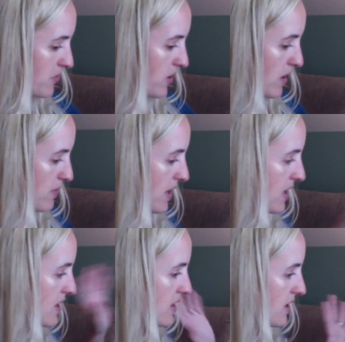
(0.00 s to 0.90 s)
to grab
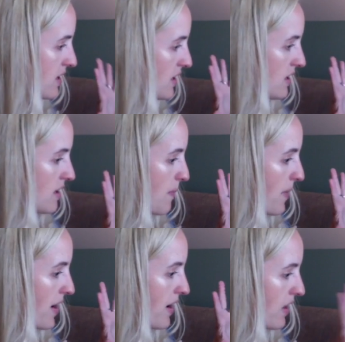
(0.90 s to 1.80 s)
that, and then
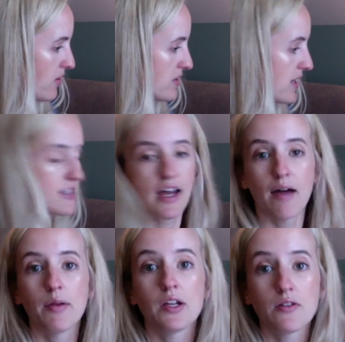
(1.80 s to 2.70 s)
my other decks I
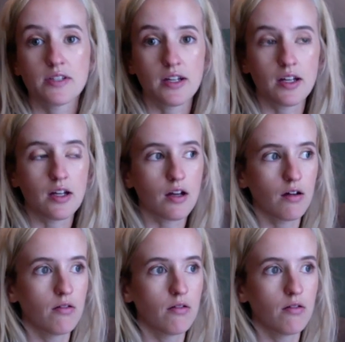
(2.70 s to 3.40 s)
have been using